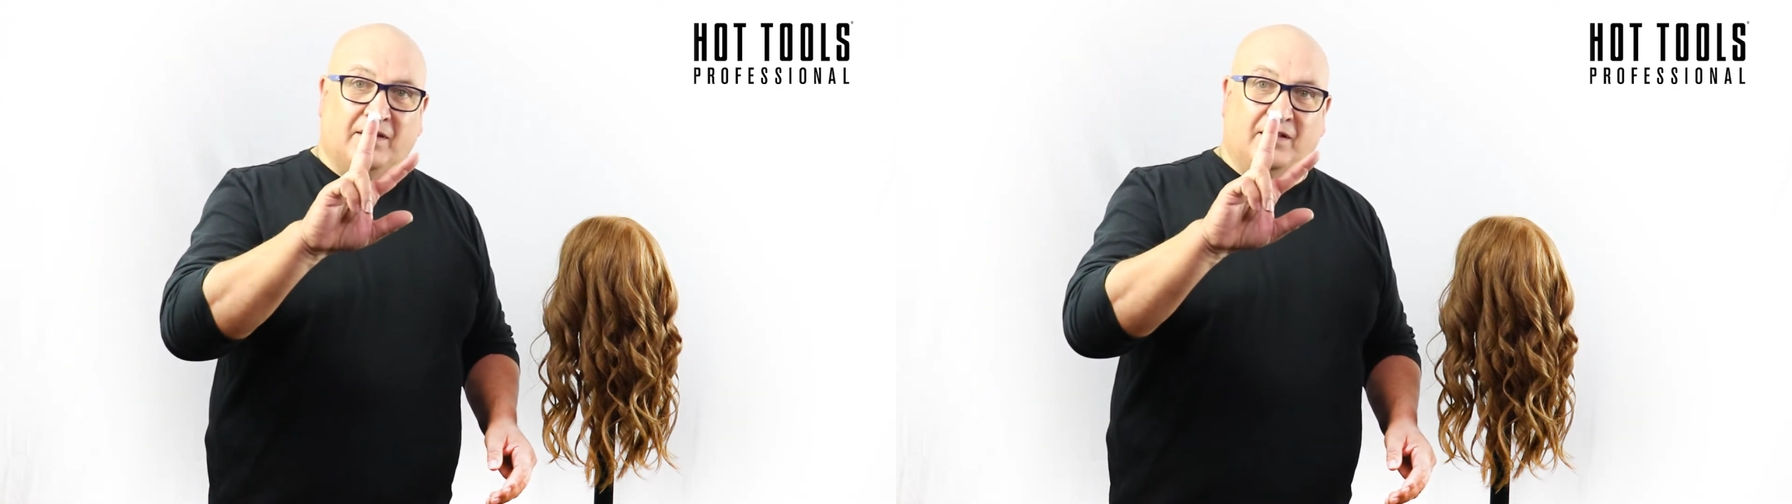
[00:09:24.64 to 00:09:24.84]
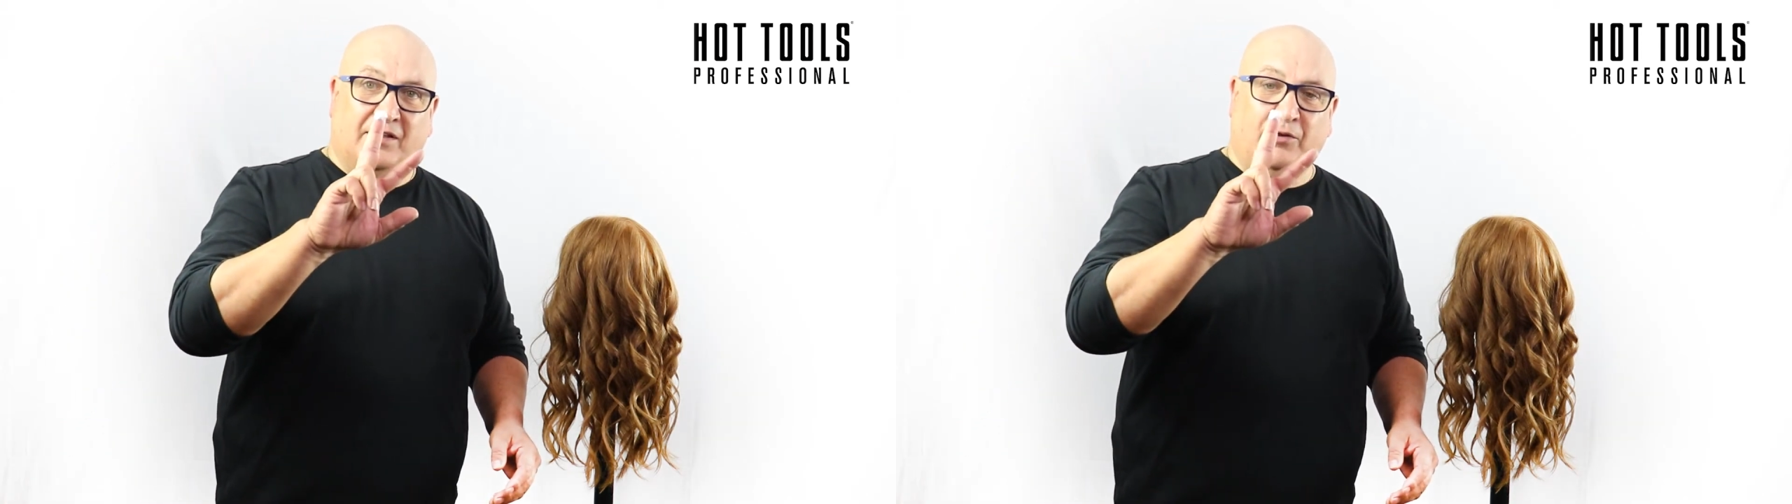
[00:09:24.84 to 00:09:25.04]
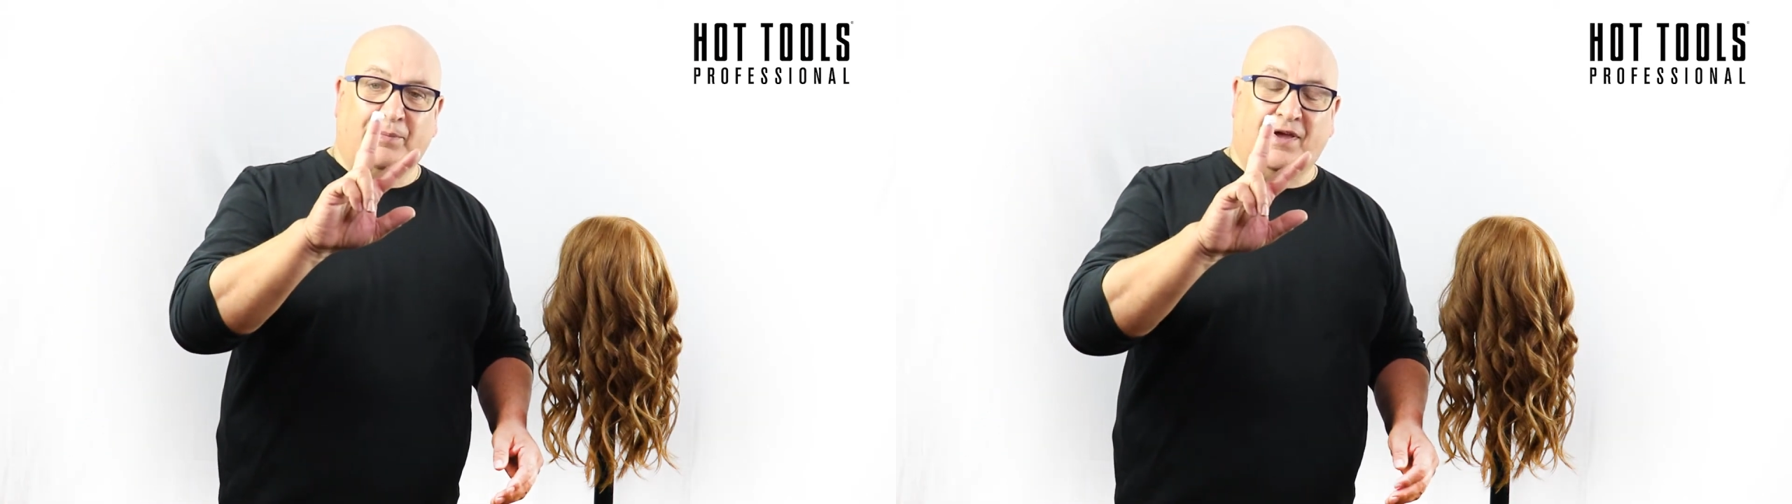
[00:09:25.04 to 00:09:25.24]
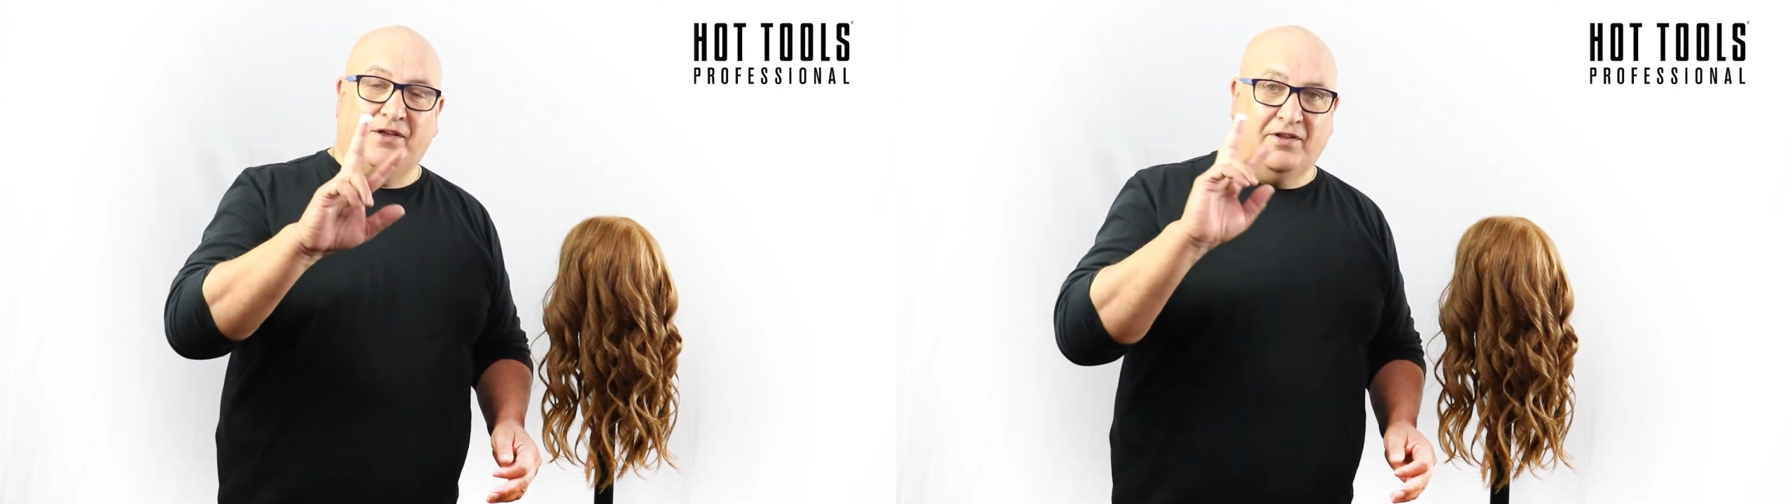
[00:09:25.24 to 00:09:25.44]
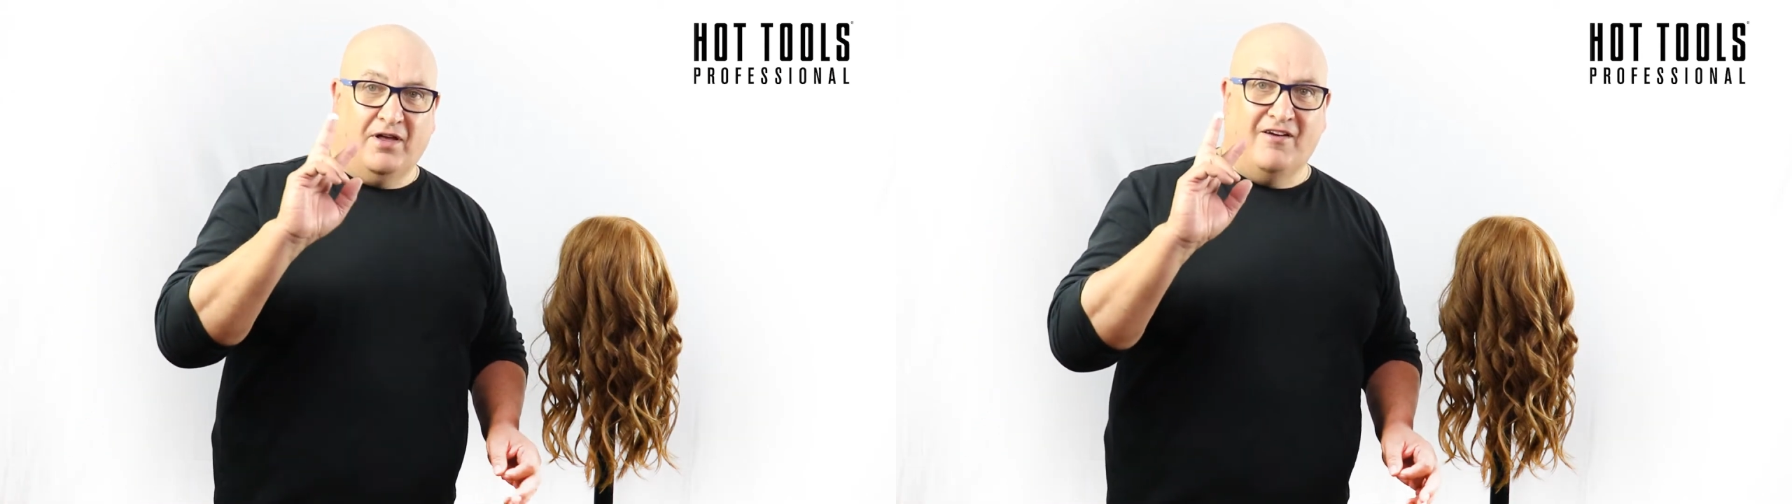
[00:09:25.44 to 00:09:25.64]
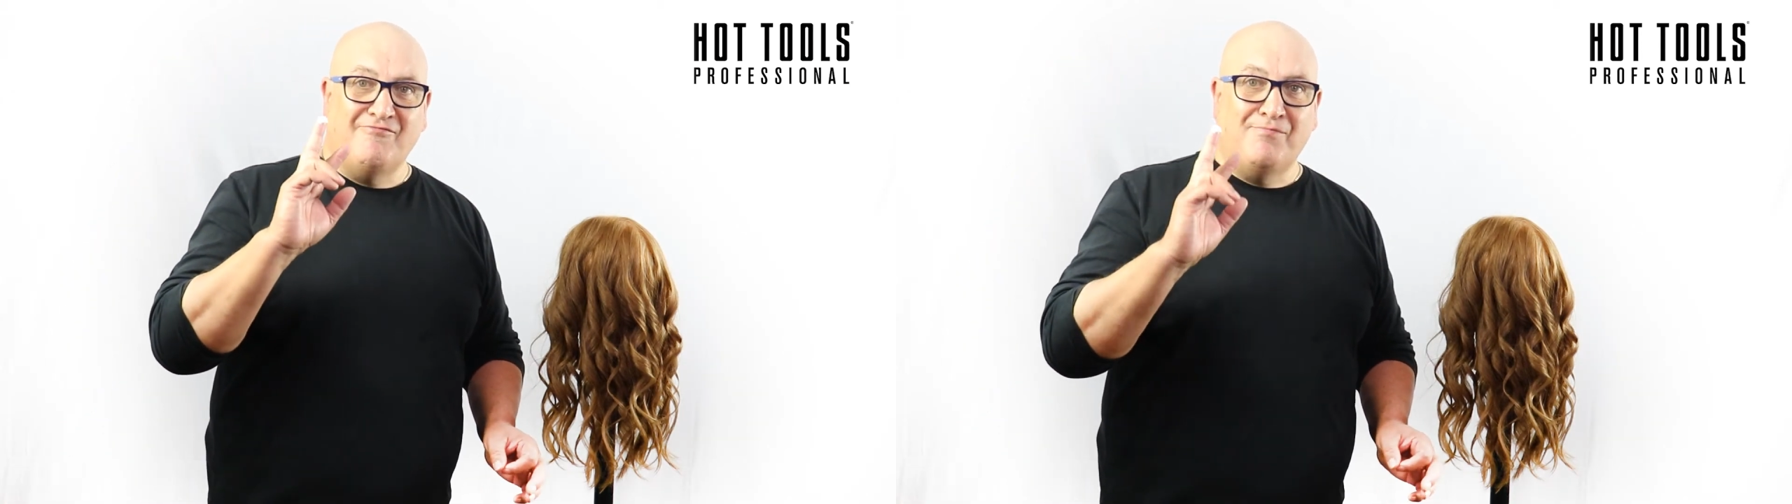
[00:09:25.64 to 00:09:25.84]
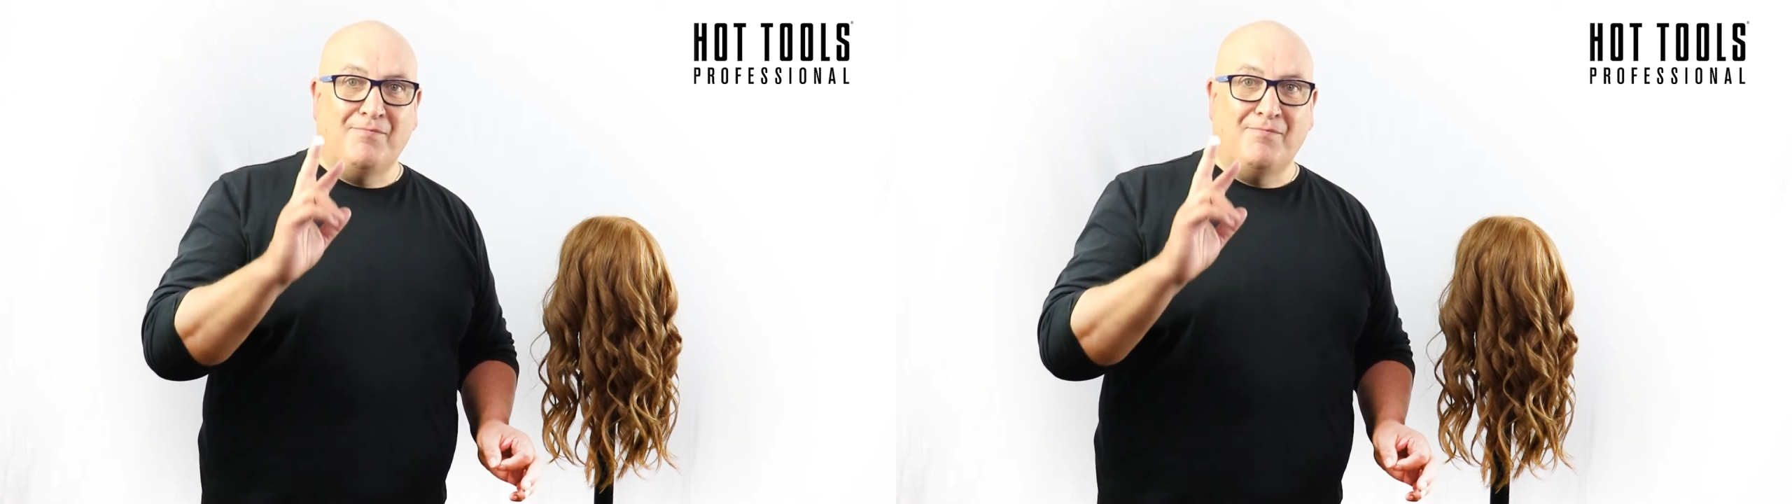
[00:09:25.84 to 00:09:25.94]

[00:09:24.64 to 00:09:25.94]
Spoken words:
a little bit of